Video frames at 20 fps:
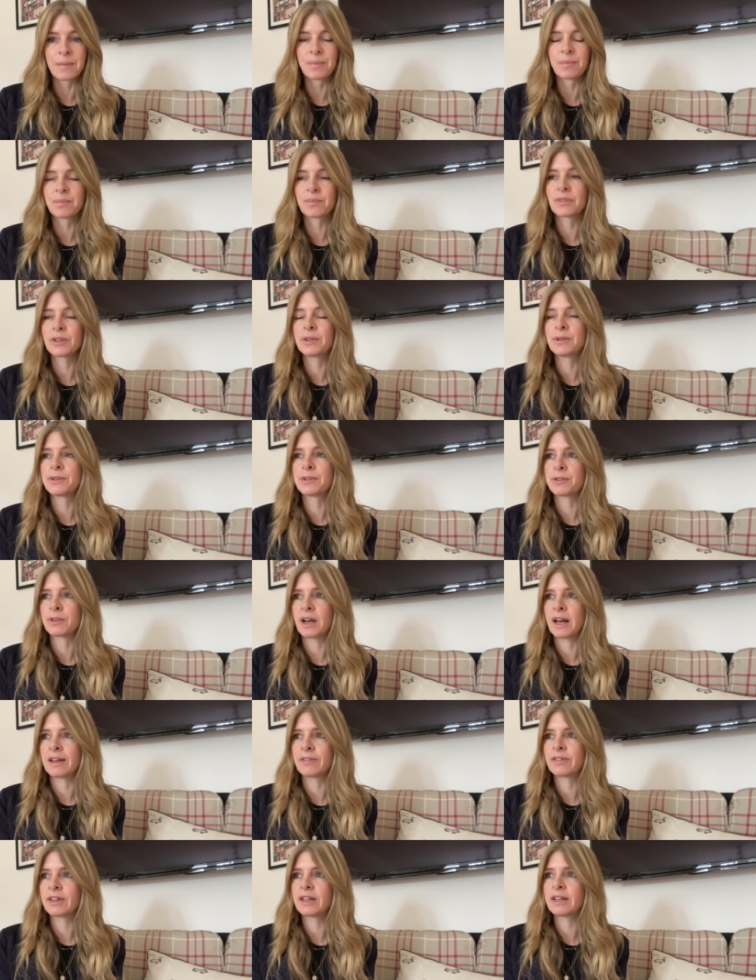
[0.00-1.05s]
who's
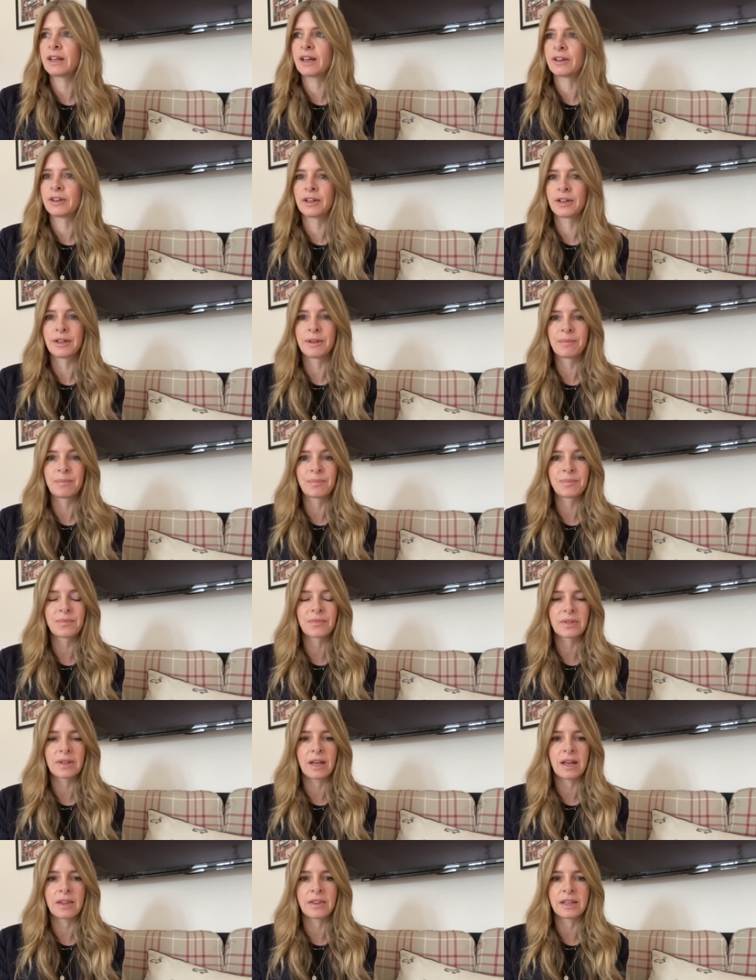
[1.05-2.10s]
driving, and
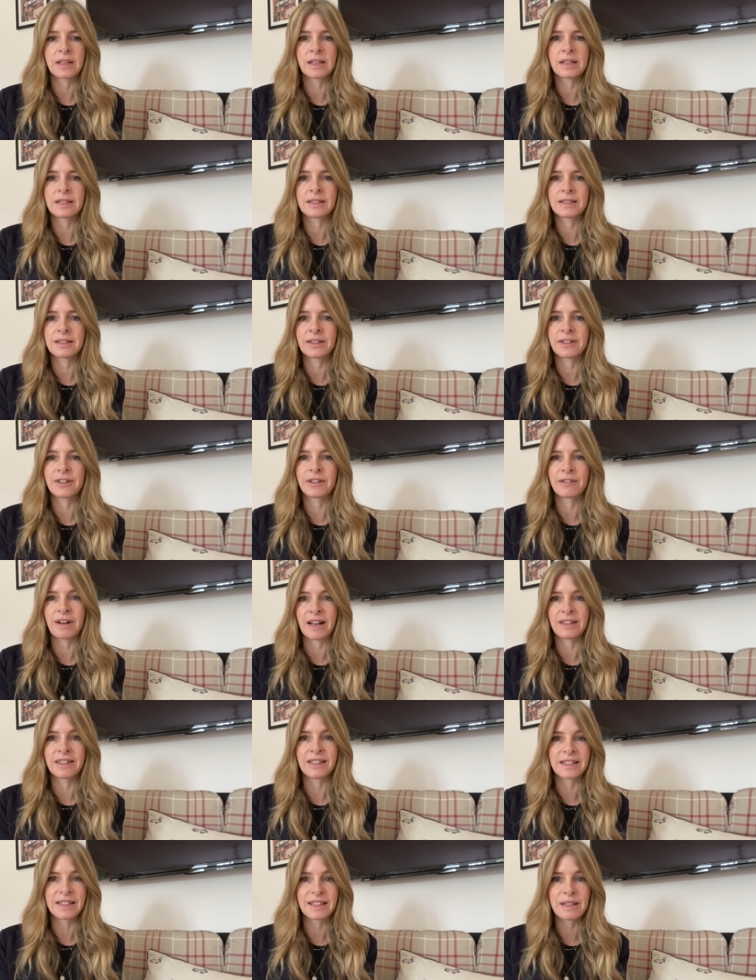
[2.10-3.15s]
I think it's her
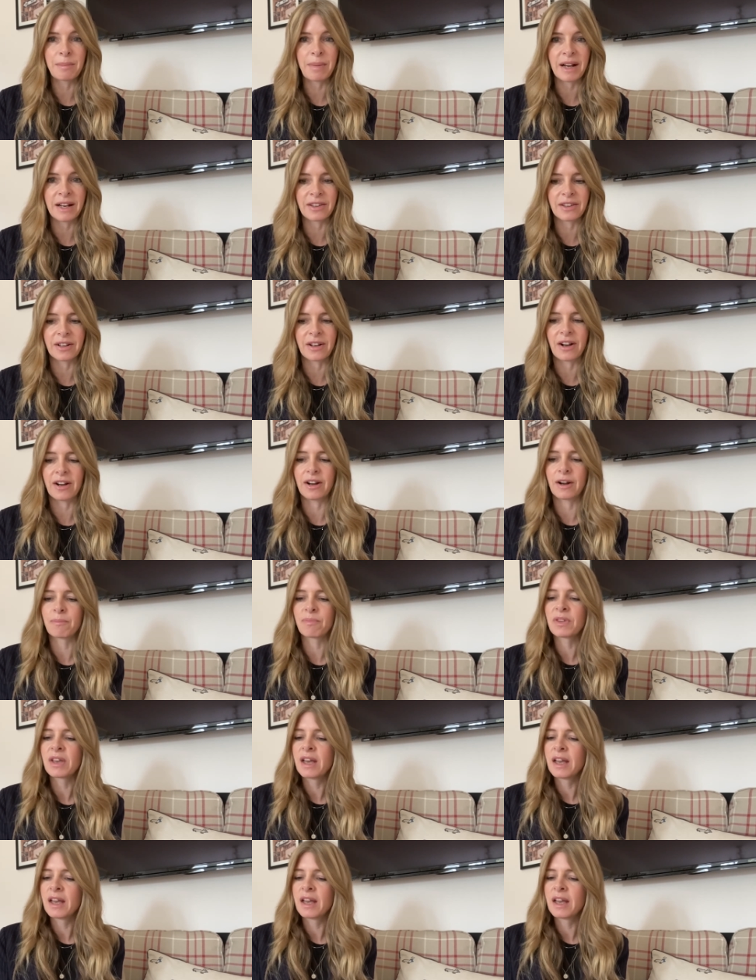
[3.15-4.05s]
gran that's in the back of the car.